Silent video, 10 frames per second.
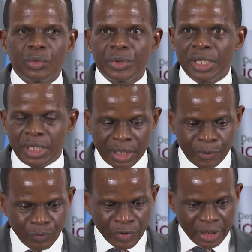with
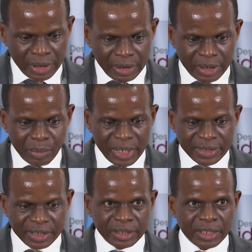the
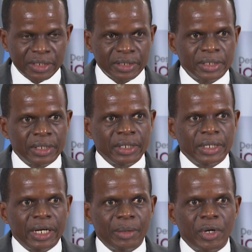ambassadors
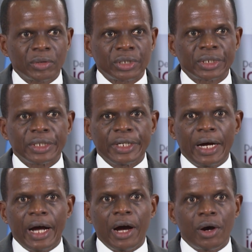about
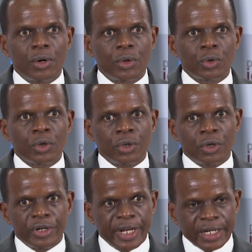how
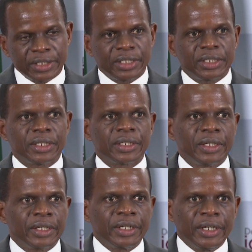connected
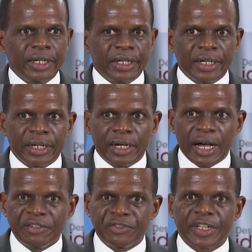
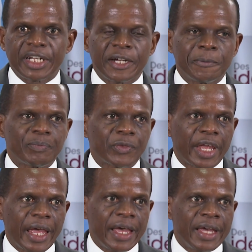Africa
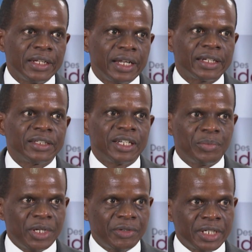and Latin
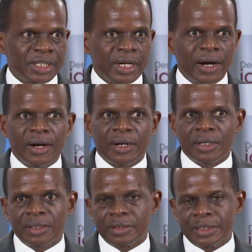America
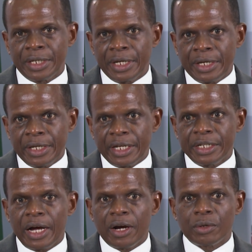are,
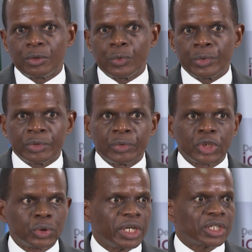and how we
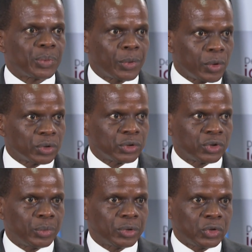should explore those
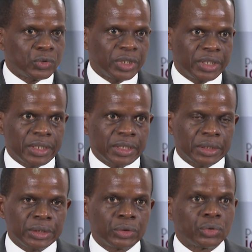
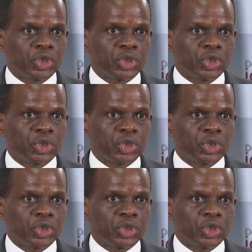opportunities to